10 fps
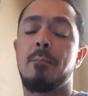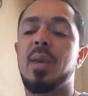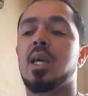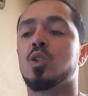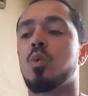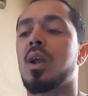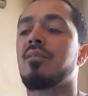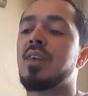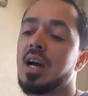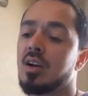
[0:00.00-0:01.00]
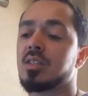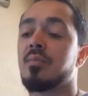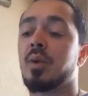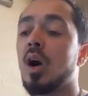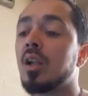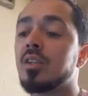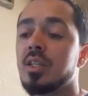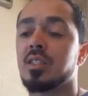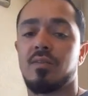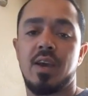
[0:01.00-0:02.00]
Because what I've found is I've gone to
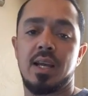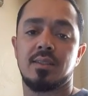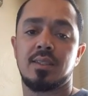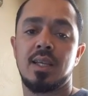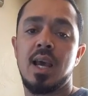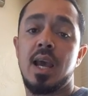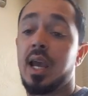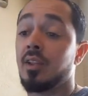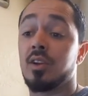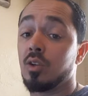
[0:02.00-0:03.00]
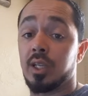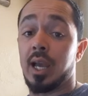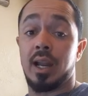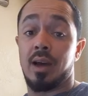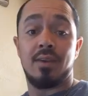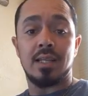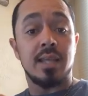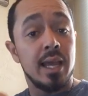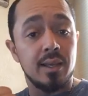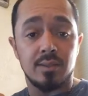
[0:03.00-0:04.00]
these events and they're, yeah, and I've
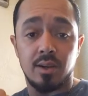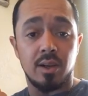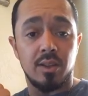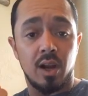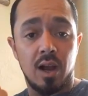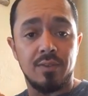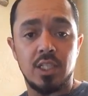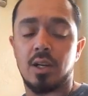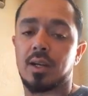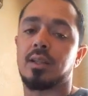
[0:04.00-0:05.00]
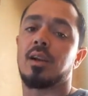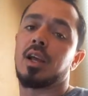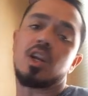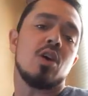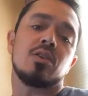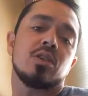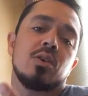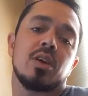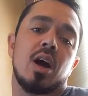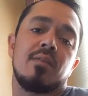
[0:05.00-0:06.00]
asked, hey, is there another coffee truck? And they're like, no, there's no
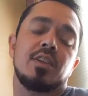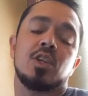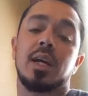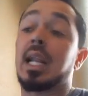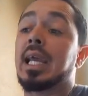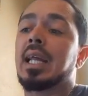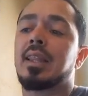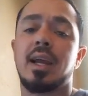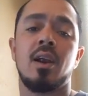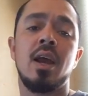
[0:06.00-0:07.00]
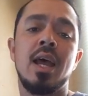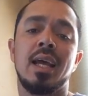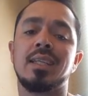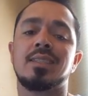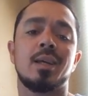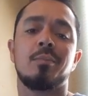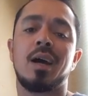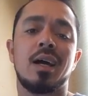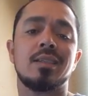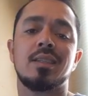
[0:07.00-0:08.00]
other coffee truck. And I get there and some
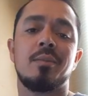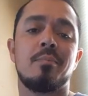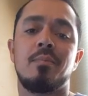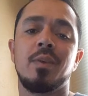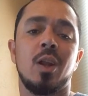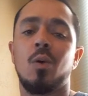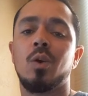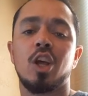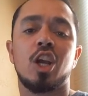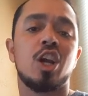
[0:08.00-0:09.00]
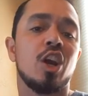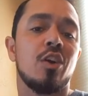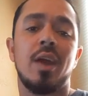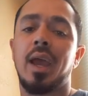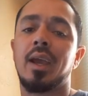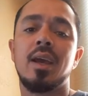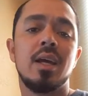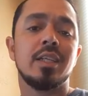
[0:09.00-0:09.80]
guy's in the, you know, with a Keurig